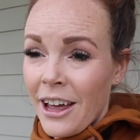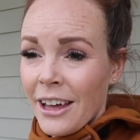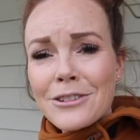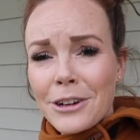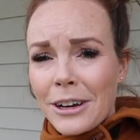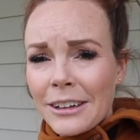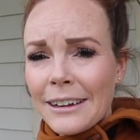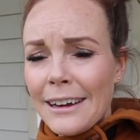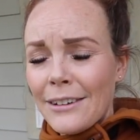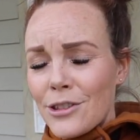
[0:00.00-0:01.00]
Actually gonna
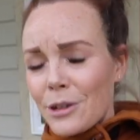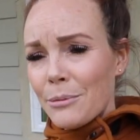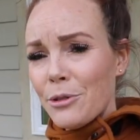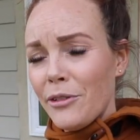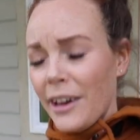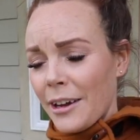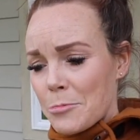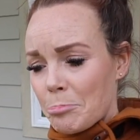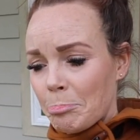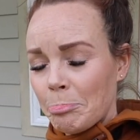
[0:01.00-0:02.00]
leave, they're moving.
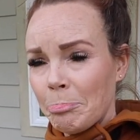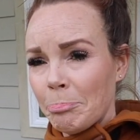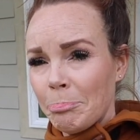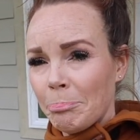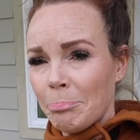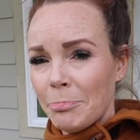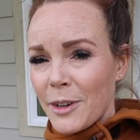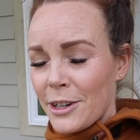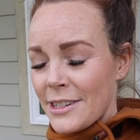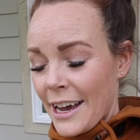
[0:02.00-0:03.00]

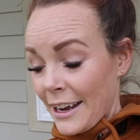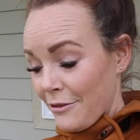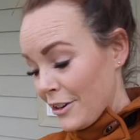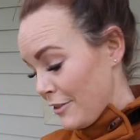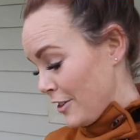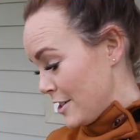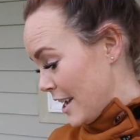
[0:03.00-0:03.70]
Very sad, very, very